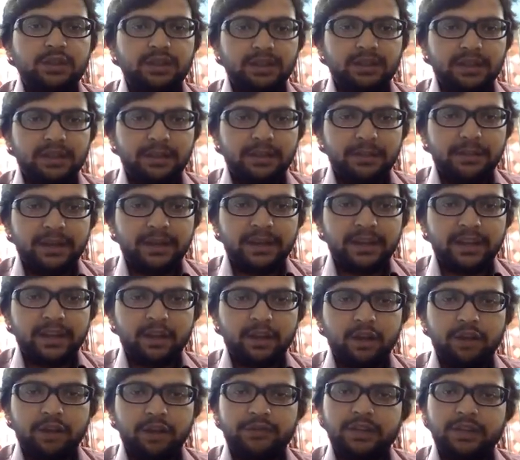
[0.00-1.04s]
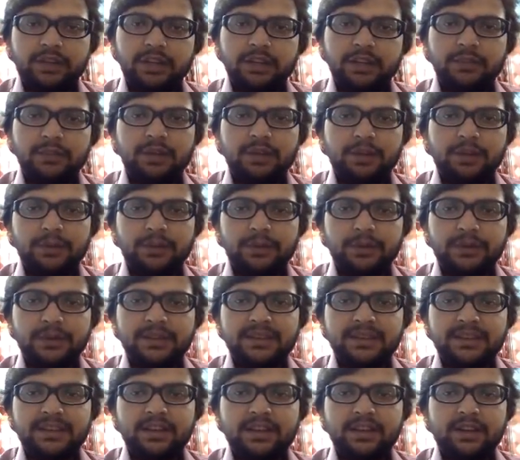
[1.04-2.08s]
the meaning of term computer
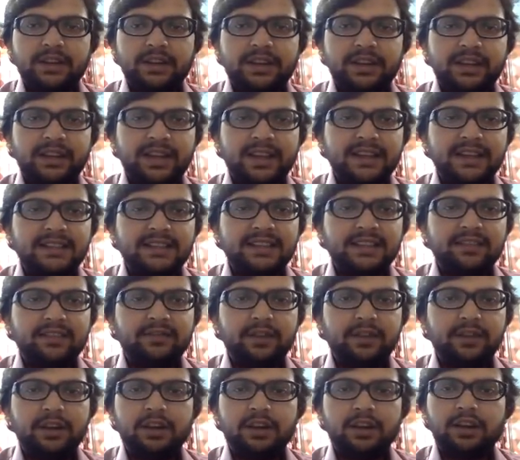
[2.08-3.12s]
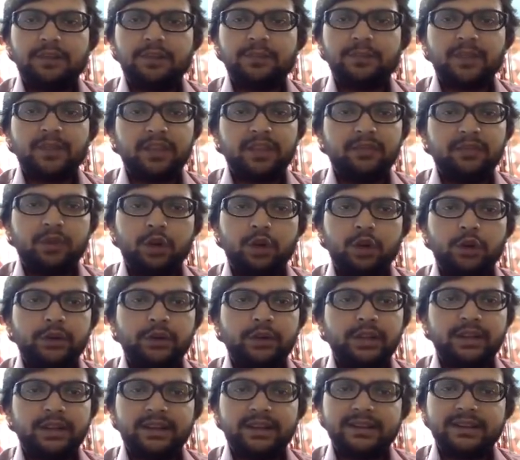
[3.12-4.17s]
security has evolved
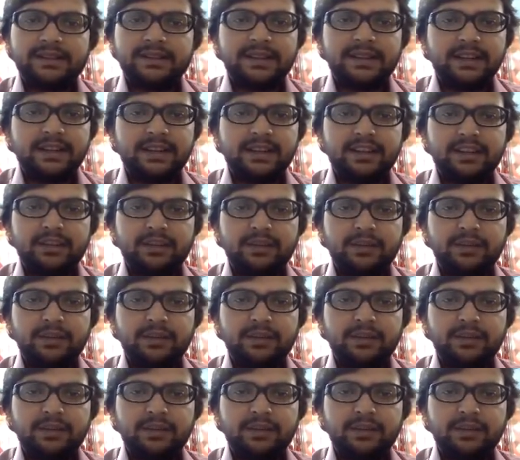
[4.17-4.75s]
in recent years.